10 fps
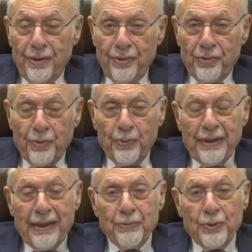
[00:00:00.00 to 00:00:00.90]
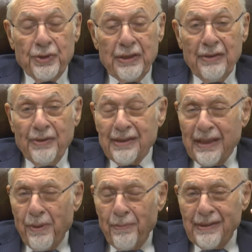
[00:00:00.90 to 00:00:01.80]
So we came to Geneva, and I
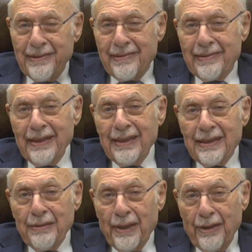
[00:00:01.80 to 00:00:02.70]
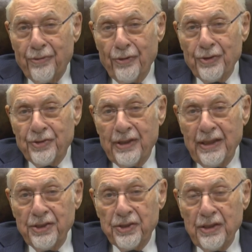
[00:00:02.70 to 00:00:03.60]
remember distinctly my first
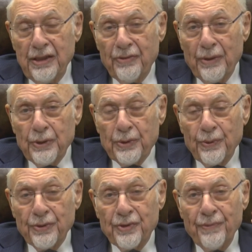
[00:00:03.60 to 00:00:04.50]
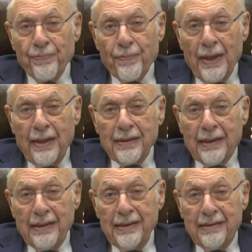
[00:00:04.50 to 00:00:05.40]
day in Geneva, which was
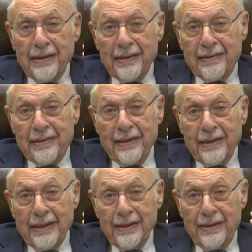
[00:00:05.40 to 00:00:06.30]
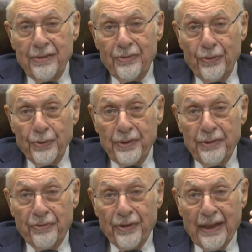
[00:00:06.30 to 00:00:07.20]
Taanit Esther
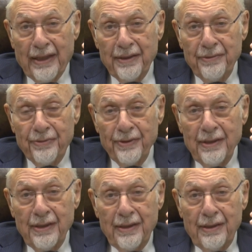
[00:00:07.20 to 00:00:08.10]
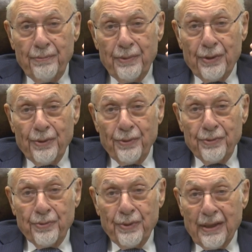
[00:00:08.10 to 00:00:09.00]
1945,
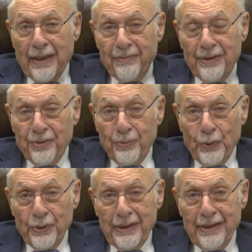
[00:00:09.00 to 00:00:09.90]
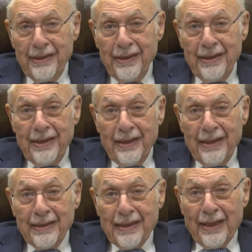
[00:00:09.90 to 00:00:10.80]
because we arrived in the morning
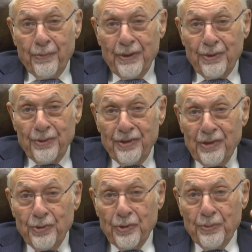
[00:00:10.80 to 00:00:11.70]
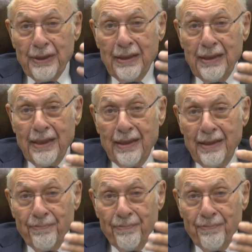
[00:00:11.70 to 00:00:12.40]
and I went to listen to the Megillah